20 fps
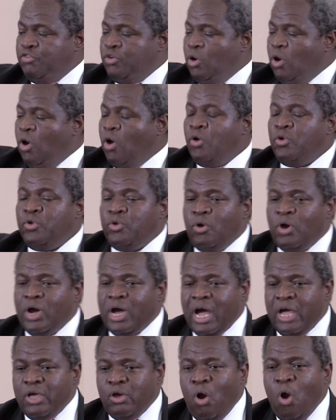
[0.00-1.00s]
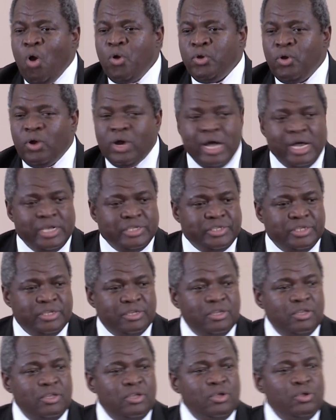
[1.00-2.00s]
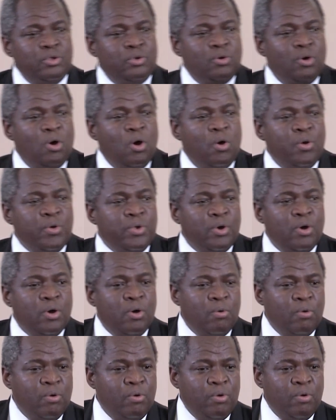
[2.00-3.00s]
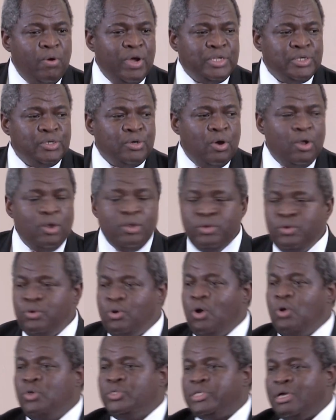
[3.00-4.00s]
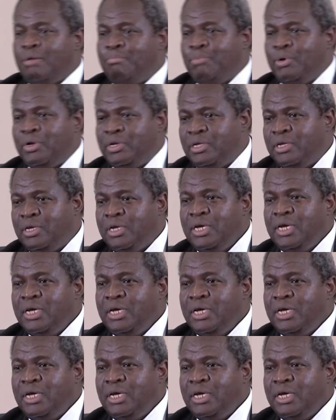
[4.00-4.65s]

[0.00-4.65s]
you owe your cousin, you owe you owe somebody,